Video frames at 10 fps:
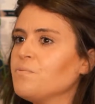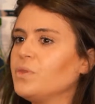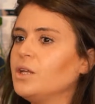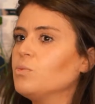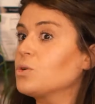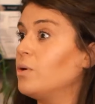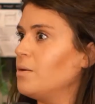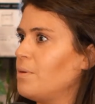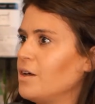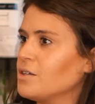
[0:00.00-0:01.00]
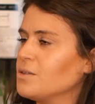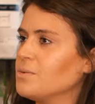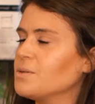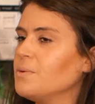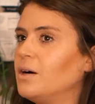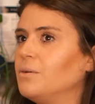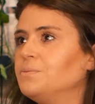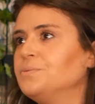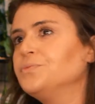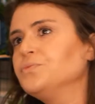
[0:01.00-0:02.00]
And it was quite personal as well.
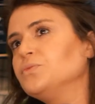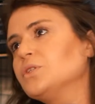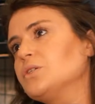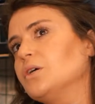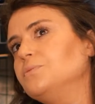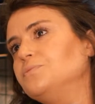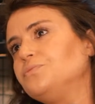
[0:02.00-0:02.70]
So